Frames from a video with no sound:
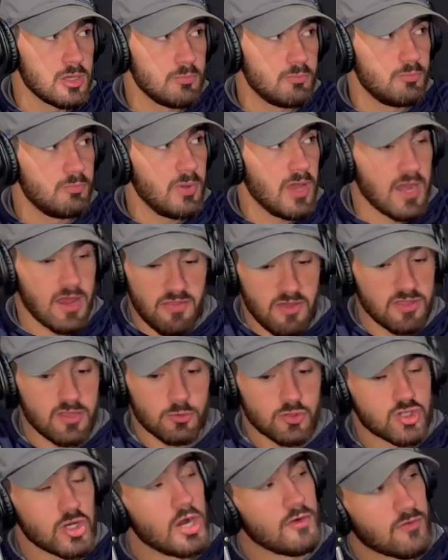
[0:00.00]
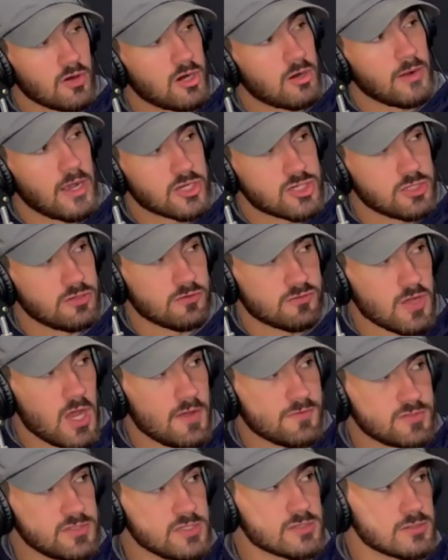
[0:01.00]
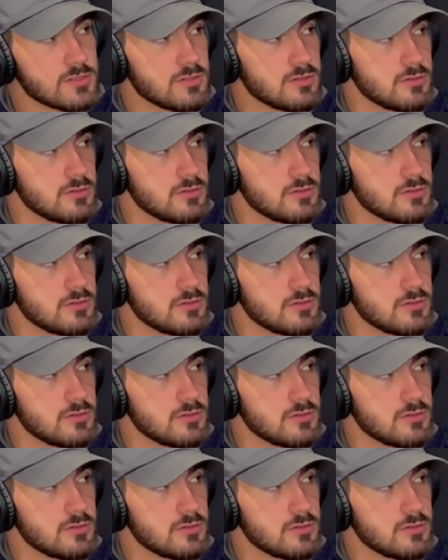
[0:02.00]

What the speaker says: and I think there was an overcorrection this offseason.